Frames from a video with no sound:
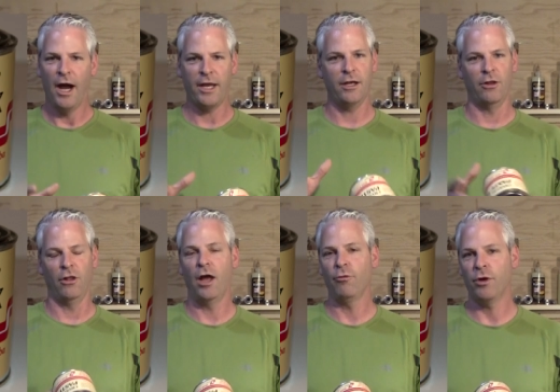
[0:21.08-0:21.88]
I get a
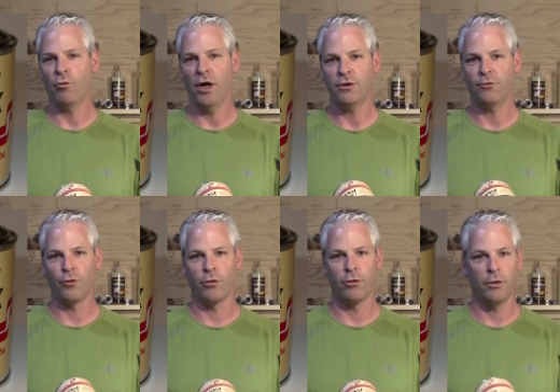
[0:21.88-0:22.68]
lot of requests
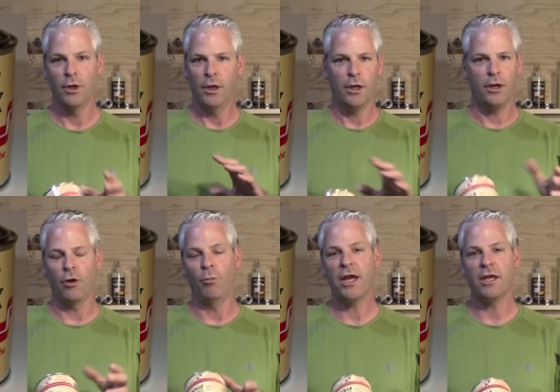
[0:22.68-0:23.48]
for, you
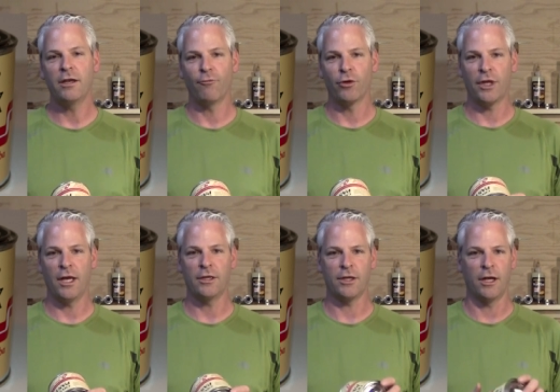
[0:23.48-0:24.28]
know, making different
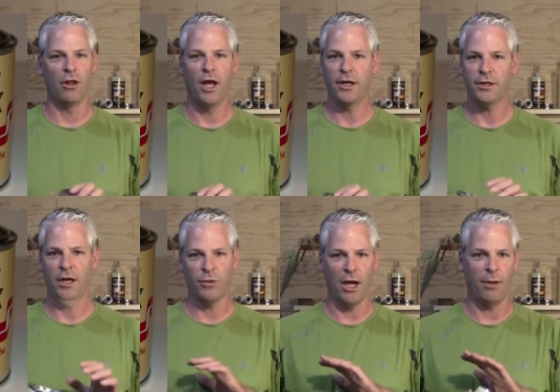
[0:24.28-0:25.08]
things. And a lot of
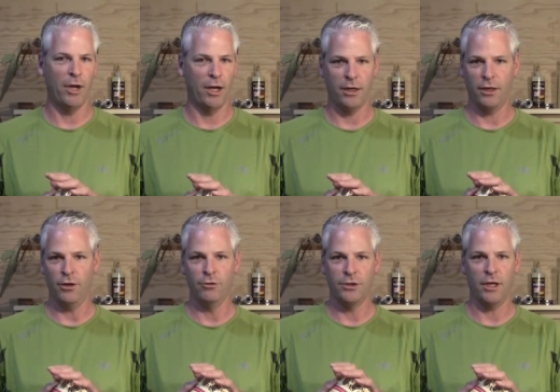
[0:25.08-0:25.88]
times I'm not going to
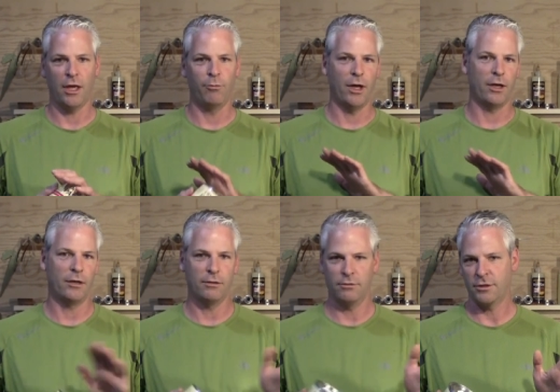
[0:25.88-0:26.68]
use it. I'm
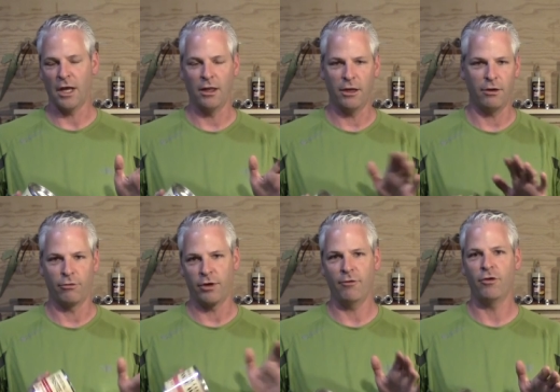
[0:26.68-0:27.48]
not selling it
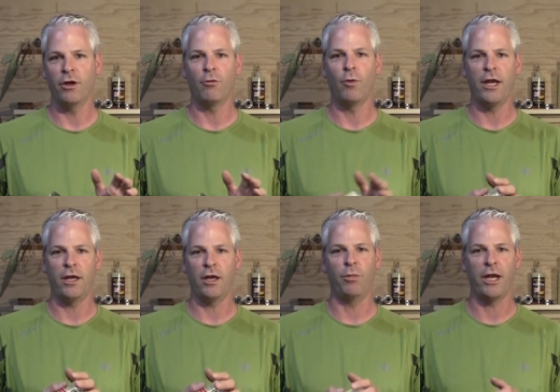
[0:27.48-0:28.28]
or giving it away
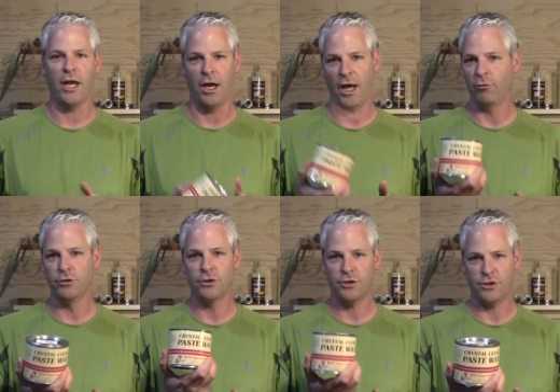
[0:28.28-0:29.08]
to anybody and I will
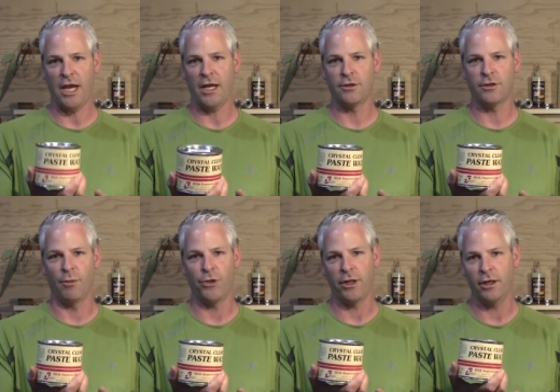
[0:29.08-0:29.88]
just sand
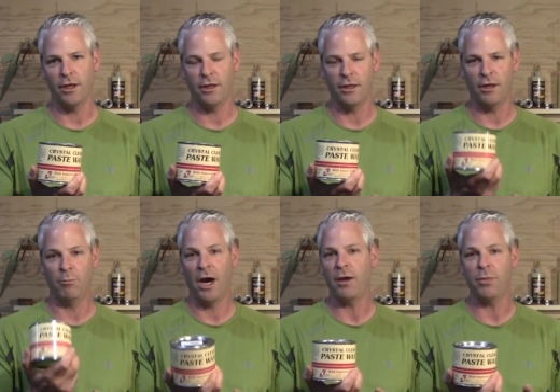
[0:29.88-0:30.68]
something that that
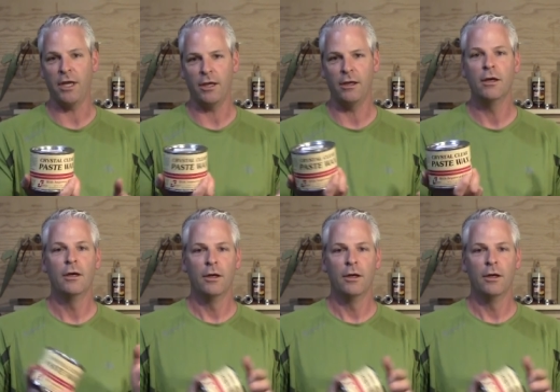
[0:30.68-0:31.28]
might be